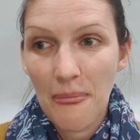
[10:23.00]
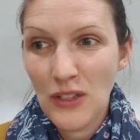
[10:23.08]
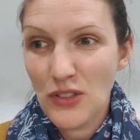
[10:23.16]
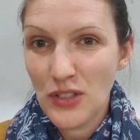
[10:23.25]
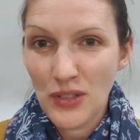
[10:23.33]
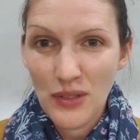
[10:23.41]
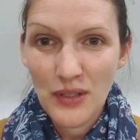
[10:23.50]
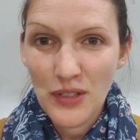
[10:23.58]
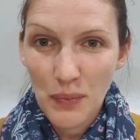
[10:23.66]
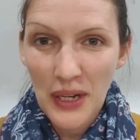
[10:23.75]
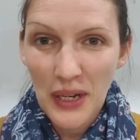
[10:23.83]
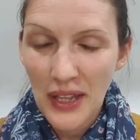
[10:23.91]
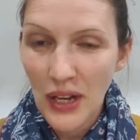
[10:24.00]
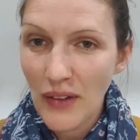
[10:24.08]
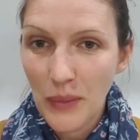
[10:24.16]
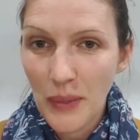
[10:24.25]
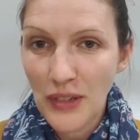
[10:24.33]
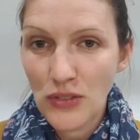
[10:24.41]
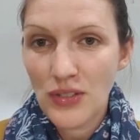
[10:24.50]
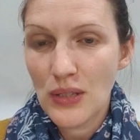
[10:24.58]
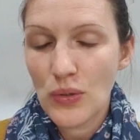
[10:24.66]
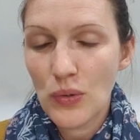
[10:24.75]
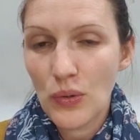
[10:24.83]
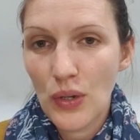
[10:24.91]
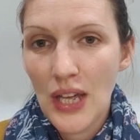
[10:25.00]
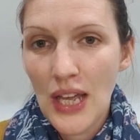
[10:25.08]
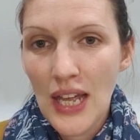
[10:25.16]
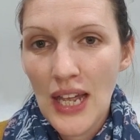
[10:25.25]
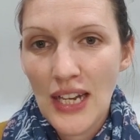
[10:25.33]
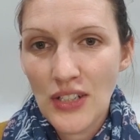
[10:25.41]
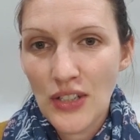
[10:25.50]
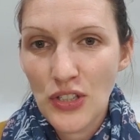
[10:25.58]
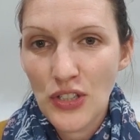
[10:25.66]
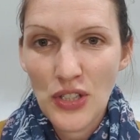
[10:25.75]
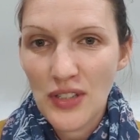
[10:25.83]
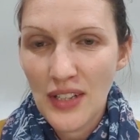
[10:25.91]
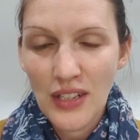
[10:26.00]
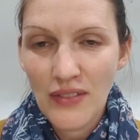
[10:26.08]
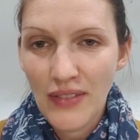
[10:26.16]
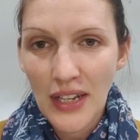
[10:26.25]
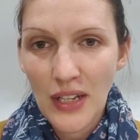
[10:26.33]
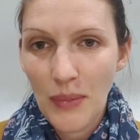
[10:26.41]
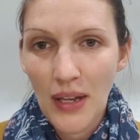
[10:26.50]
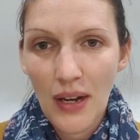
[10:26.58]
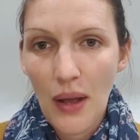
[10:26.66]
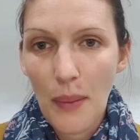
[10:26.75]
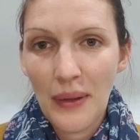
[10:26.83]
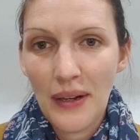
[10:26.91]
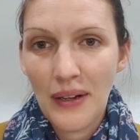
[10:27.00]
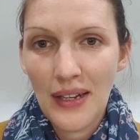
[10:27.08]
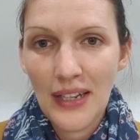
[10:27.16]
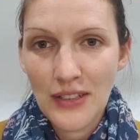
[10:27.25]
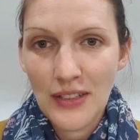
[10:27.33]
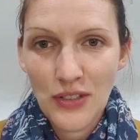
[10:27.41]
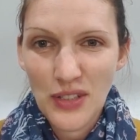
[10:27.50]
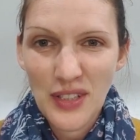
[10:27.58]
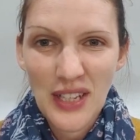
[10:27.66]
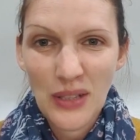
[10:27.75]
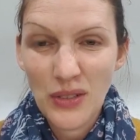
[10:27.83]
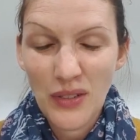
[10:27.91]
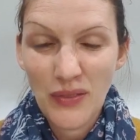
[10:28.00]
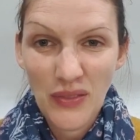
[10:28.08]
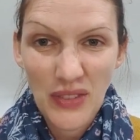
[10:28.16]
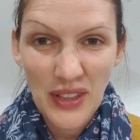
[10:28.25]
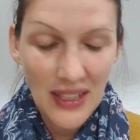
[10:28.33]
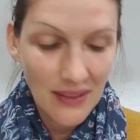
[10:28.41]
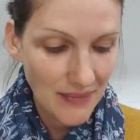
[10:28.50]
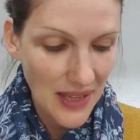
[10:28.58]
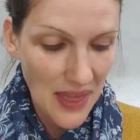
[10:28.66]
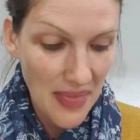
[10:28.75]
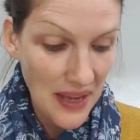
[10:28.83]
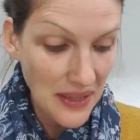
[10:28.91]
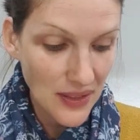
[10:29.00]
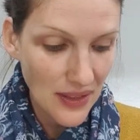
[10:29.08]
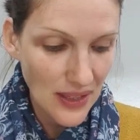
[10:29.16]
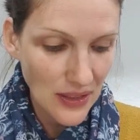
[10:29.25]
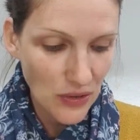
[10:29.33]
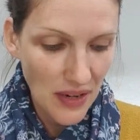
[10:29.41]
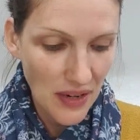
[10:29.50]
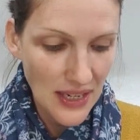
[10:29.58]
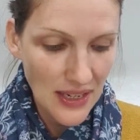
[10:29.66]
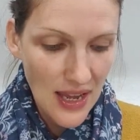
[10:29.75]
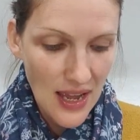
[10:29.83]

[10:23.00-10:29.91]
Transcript: just sprinkling it over the mattresses or into the shoes, and then you vacuum it up and it just kills off everything in there. So that's great.